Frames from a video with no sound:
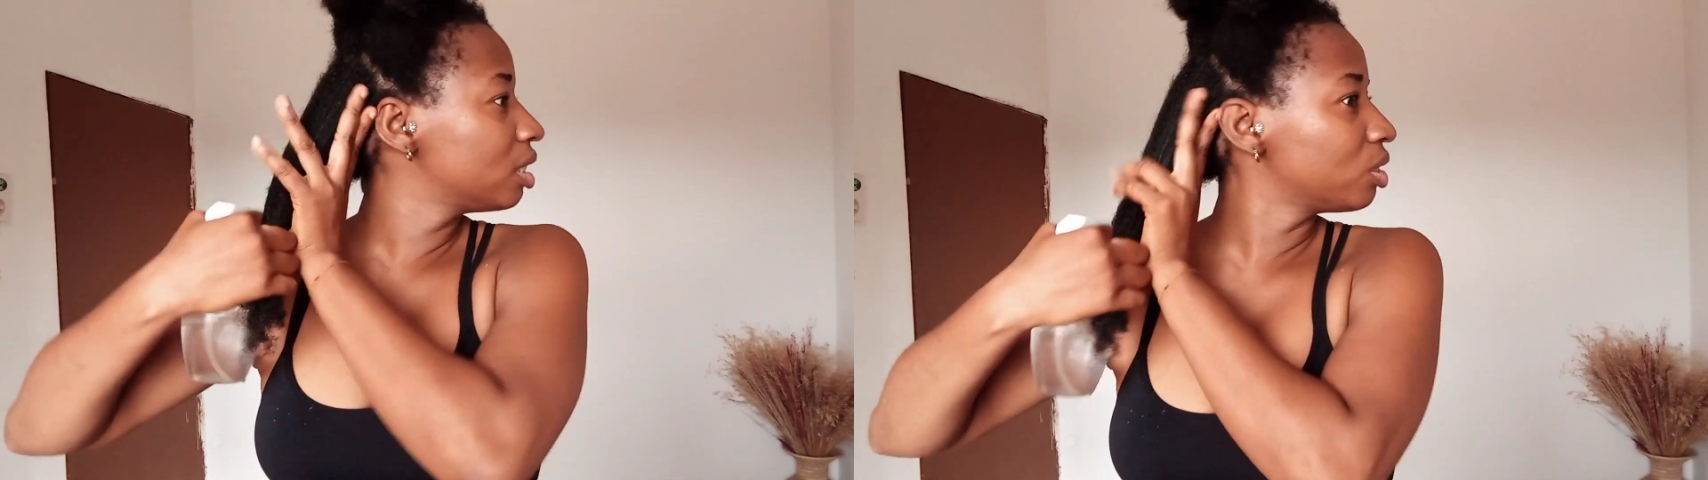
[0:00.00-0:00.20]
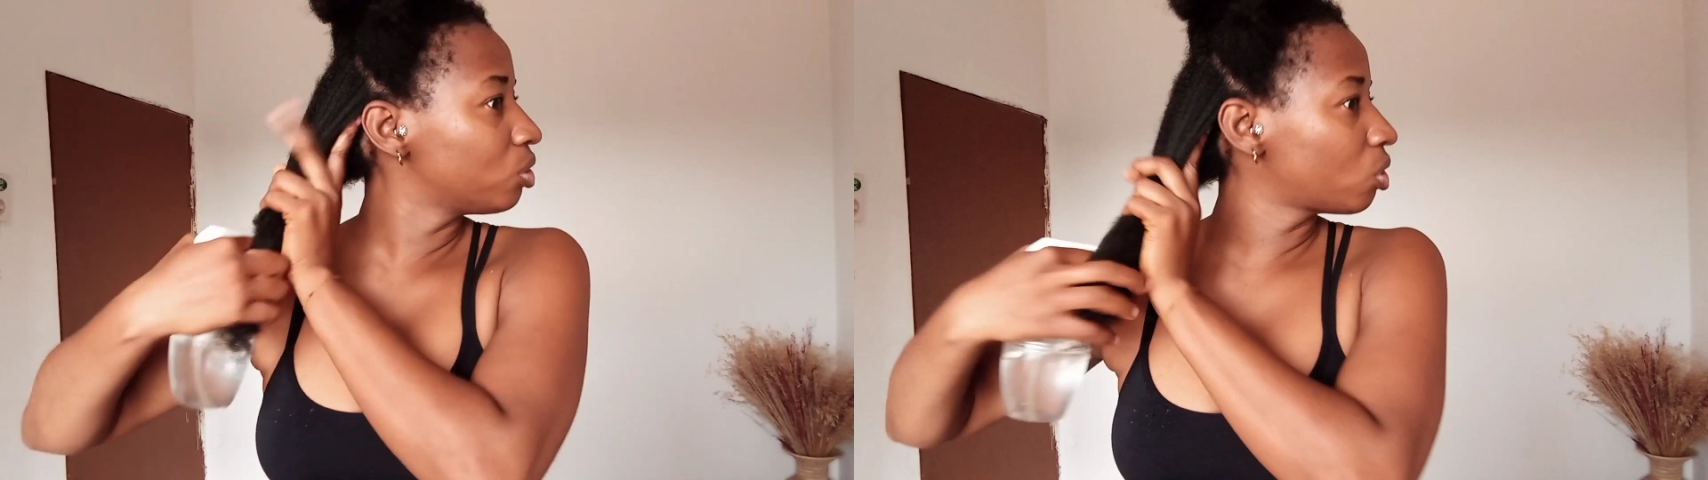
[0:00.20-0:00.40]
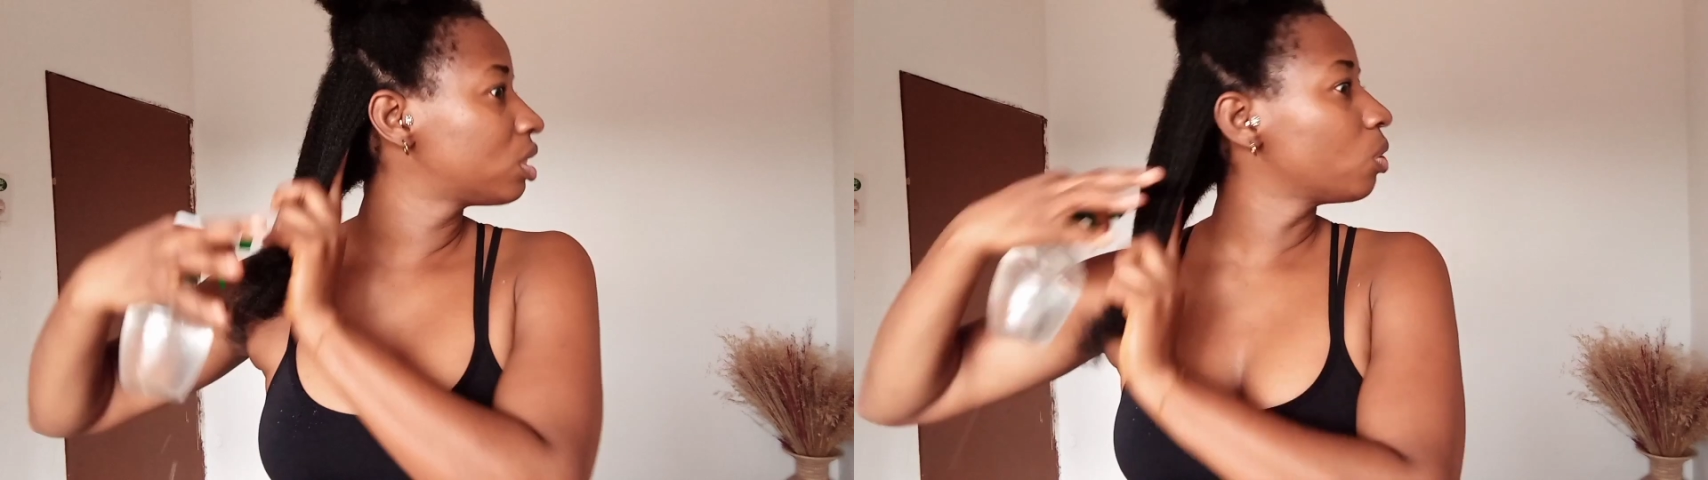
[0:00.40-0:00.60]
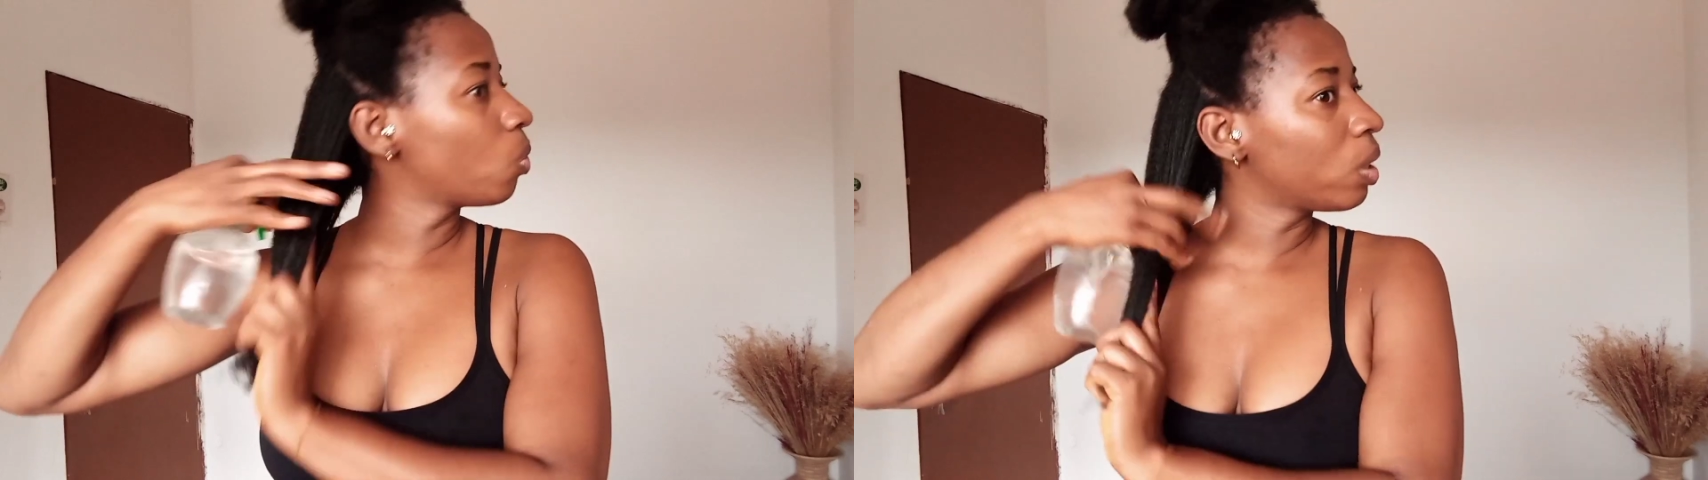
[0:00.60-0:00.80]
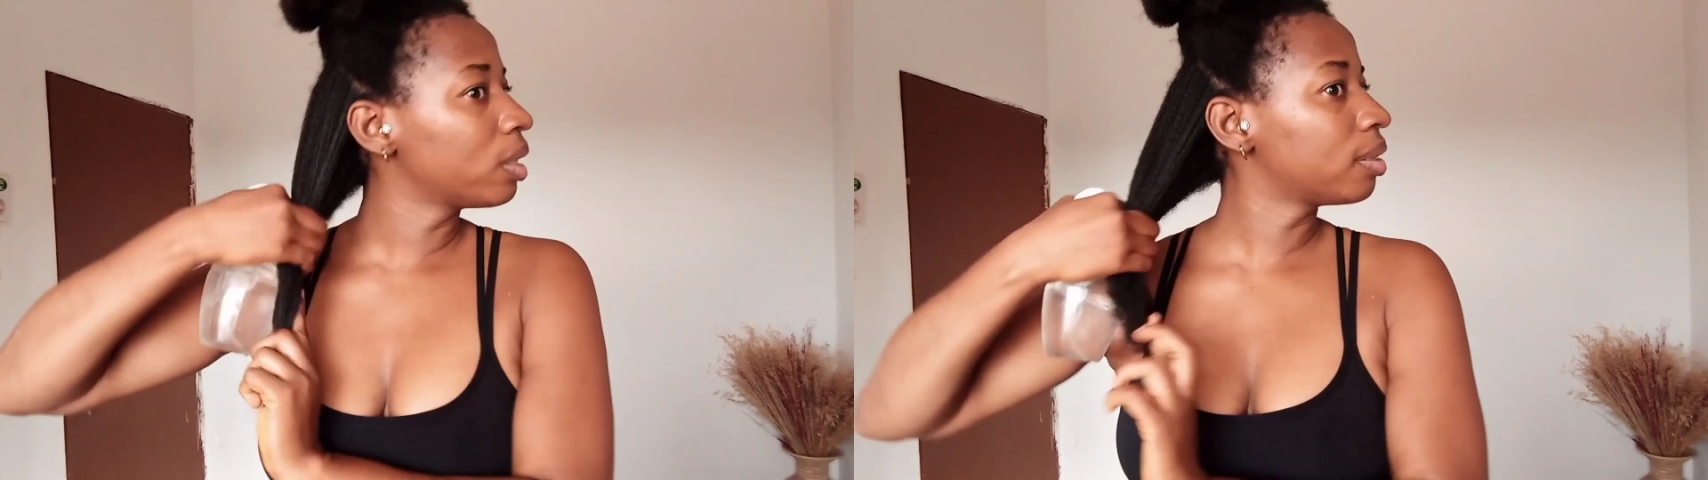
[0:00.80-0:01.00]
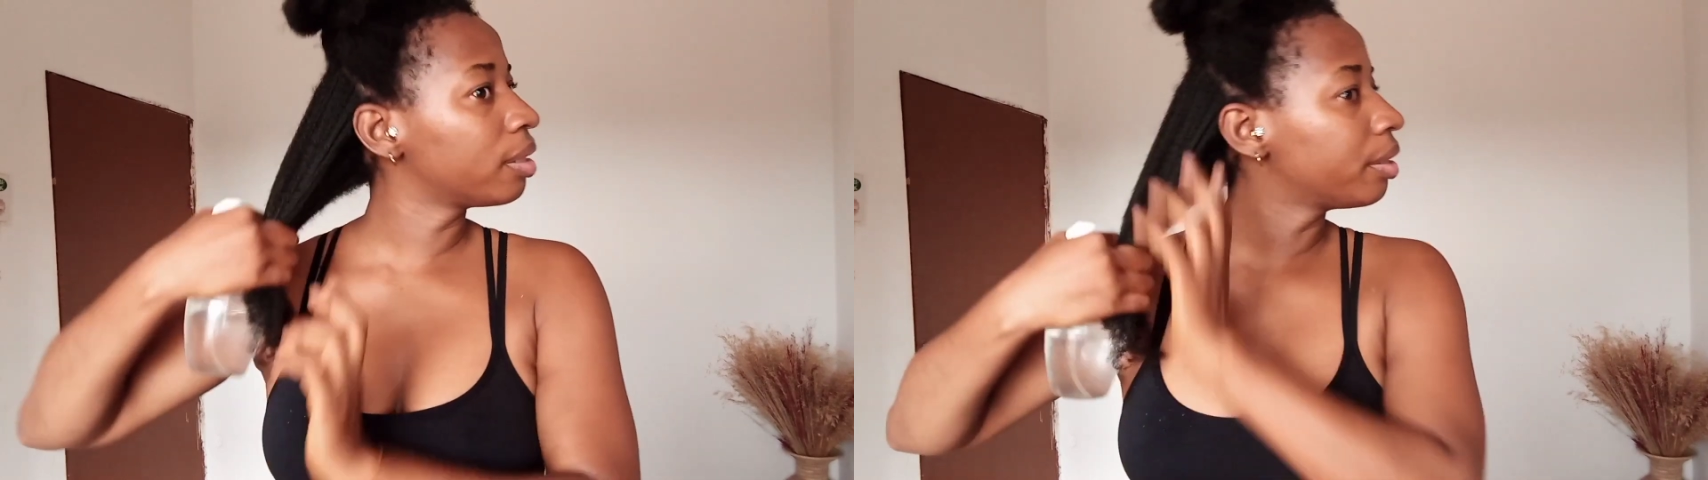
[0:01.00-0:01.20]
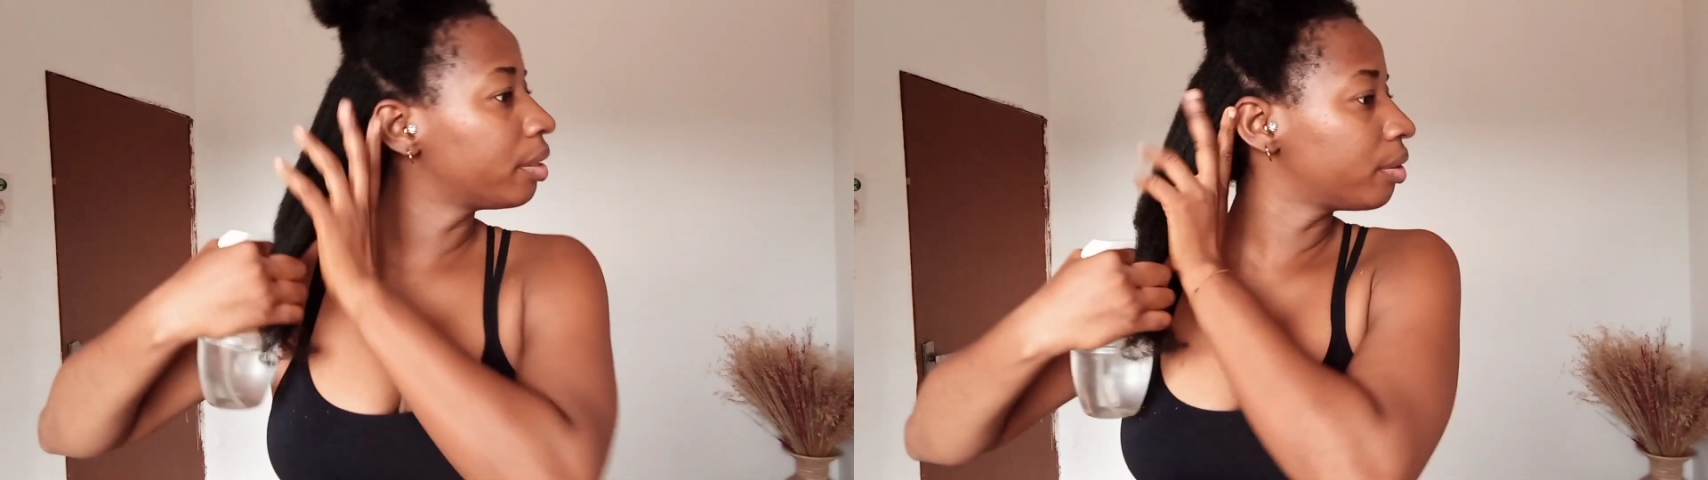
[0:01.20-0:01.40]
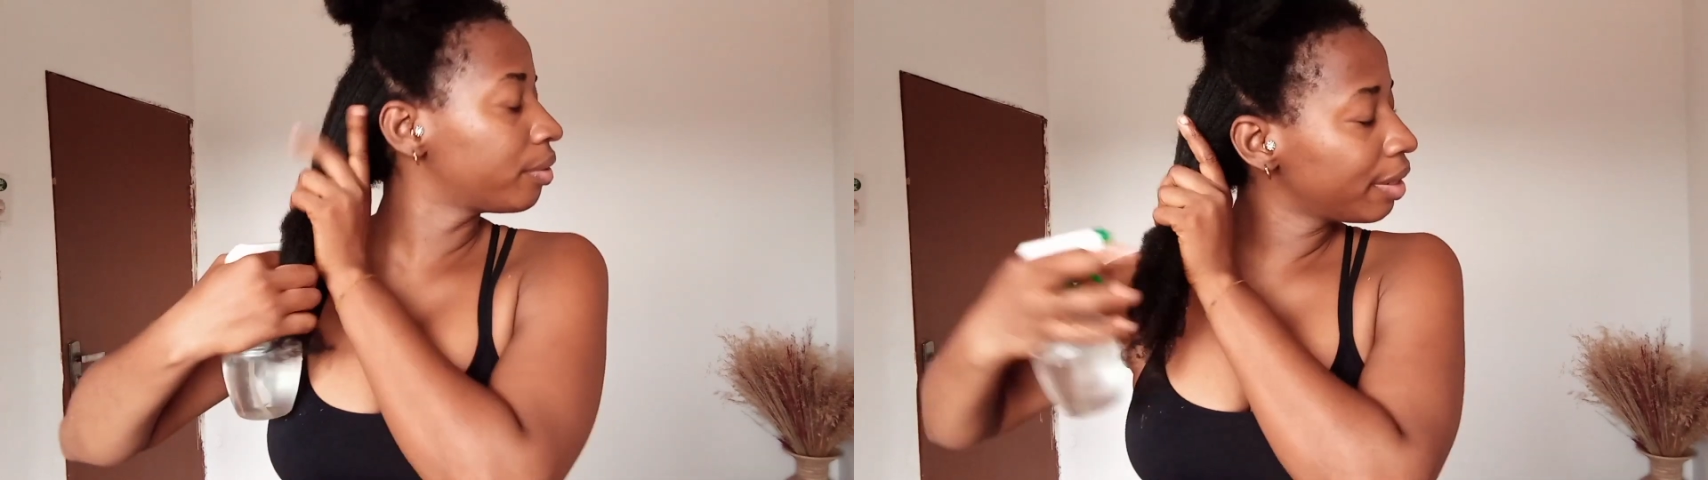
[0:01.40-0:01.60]
just in one
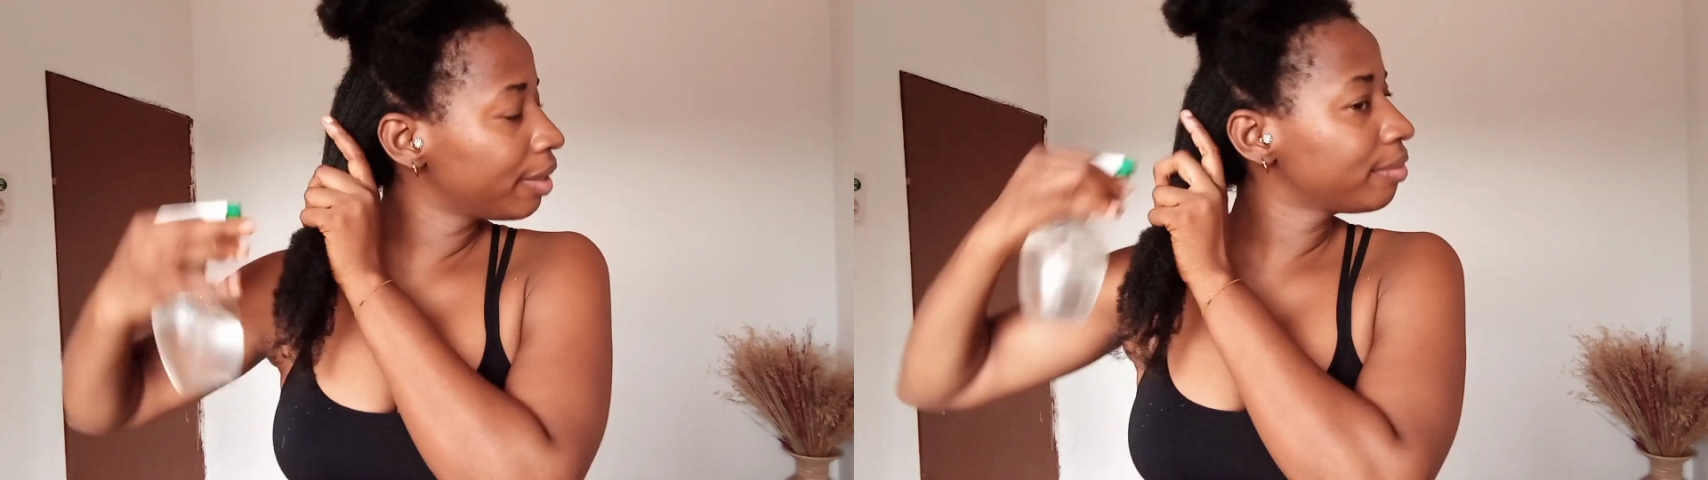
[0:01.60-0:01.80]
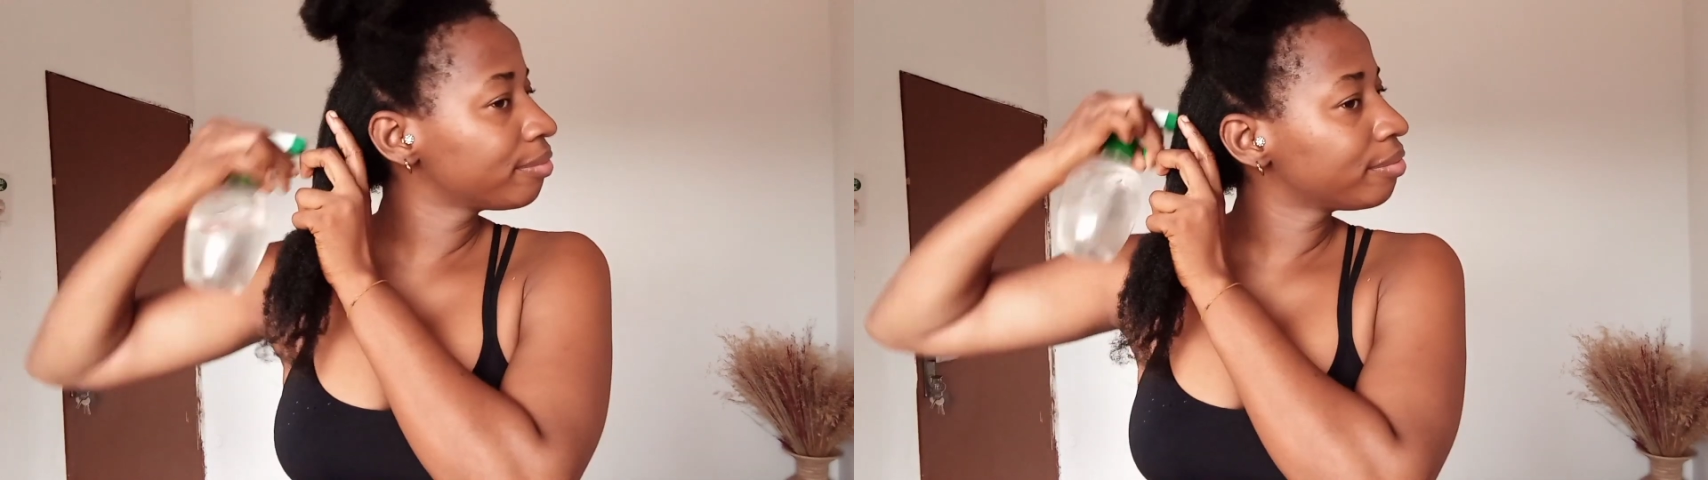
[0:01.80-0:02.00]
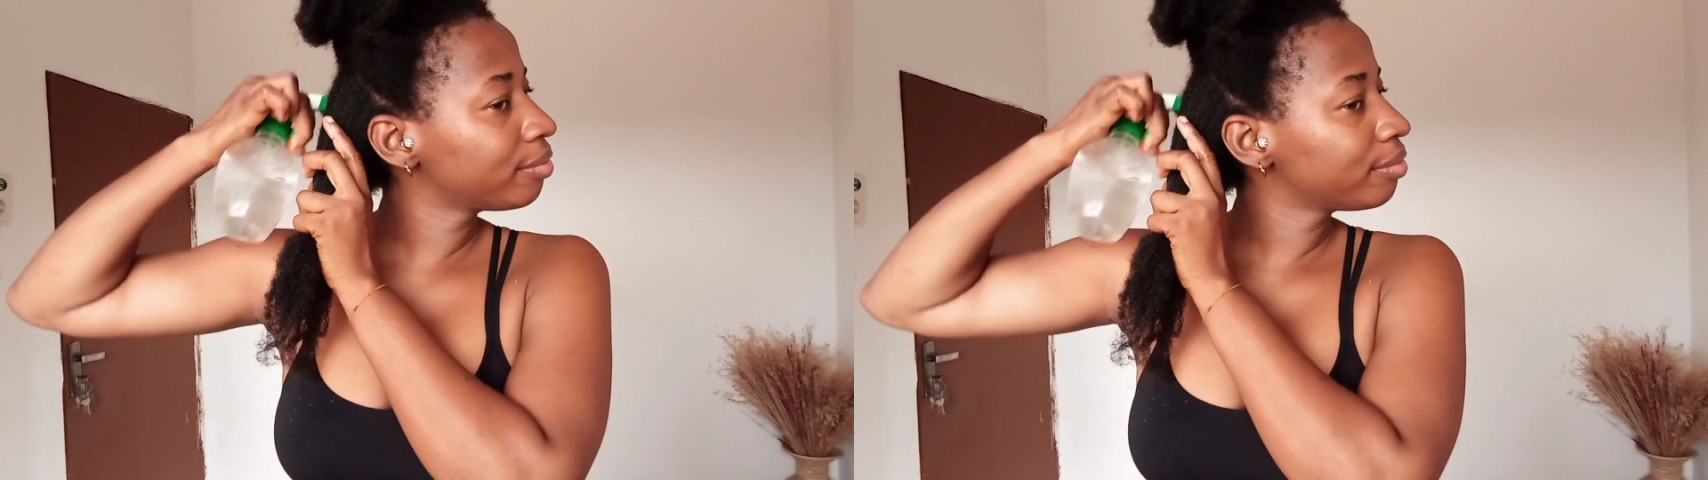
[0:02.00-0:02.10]
day. Okay,